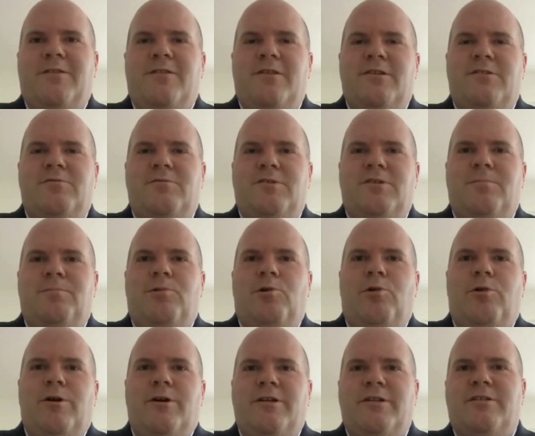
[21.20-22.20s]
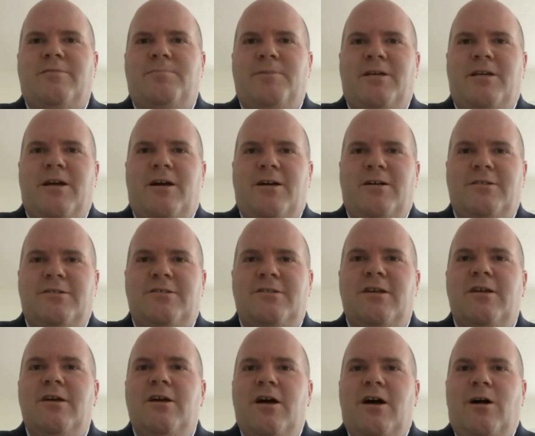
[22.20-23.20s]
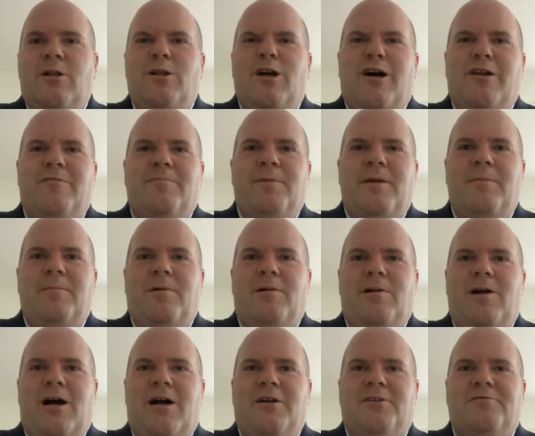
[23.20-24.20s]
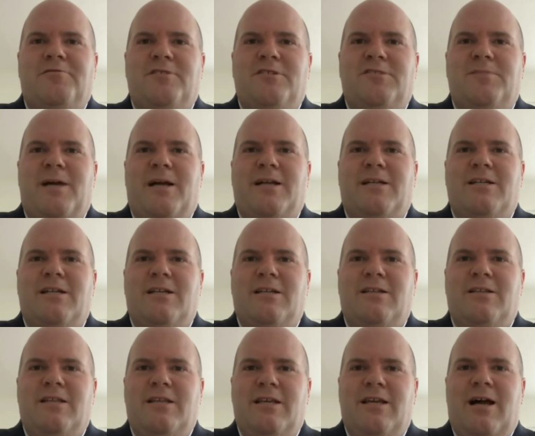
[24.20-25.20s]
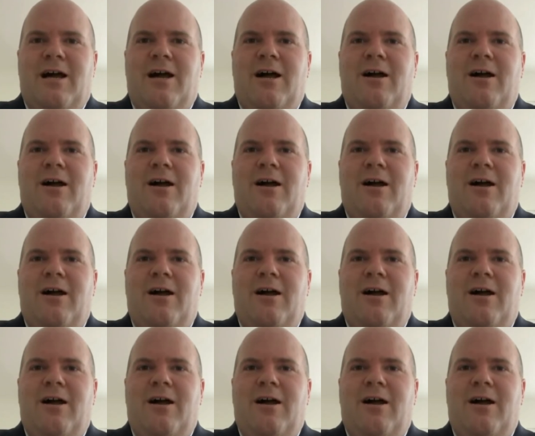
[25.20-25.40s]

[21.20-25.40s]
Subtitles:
This was important because a lot of people aren't respecting the